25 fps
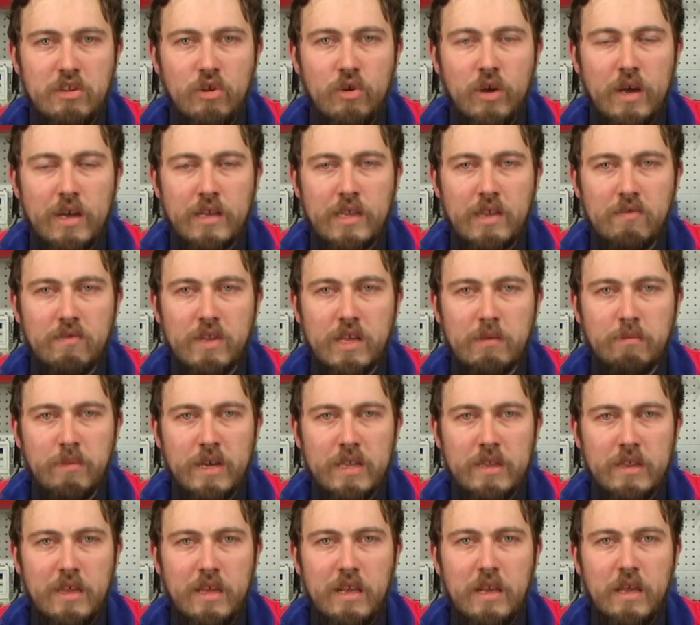due to an
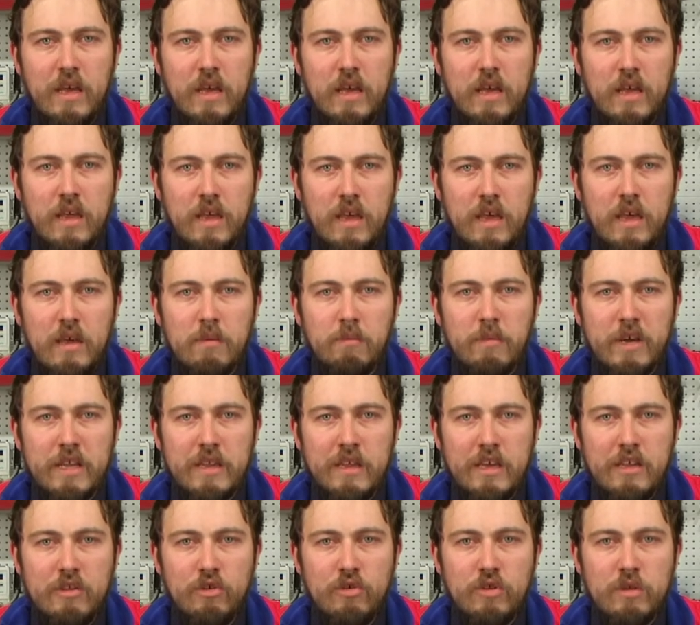increase in the reactive
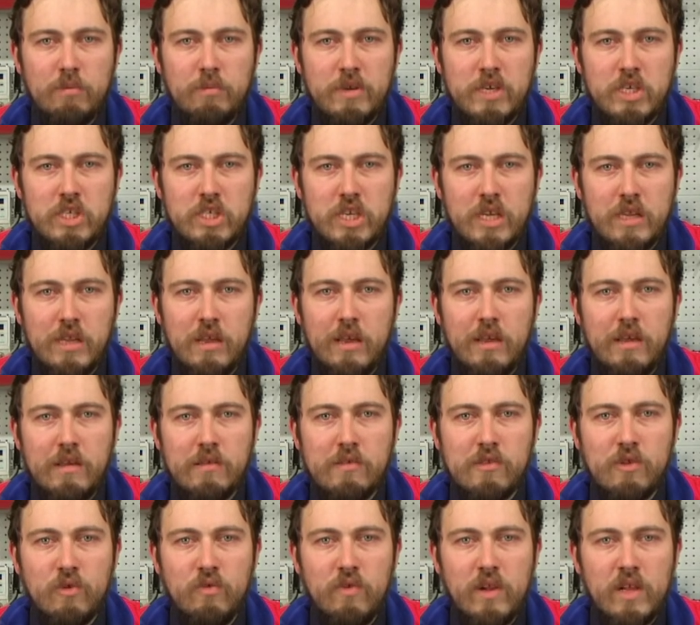component of the power
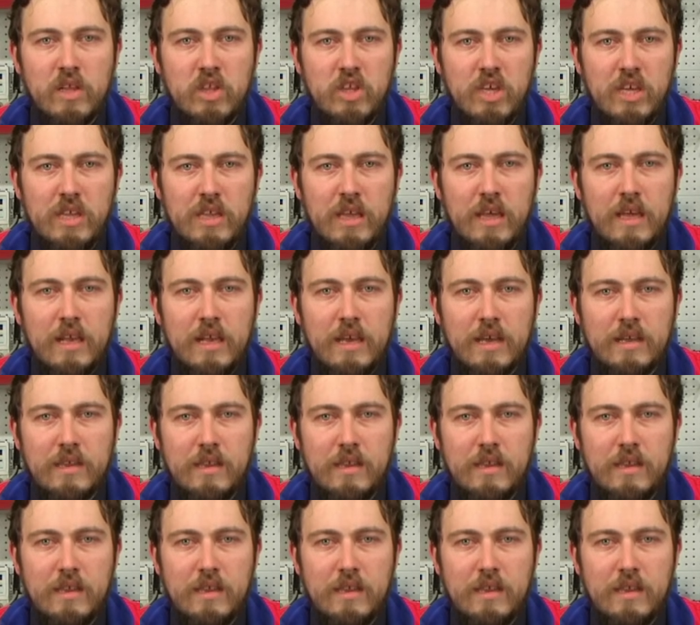grid current.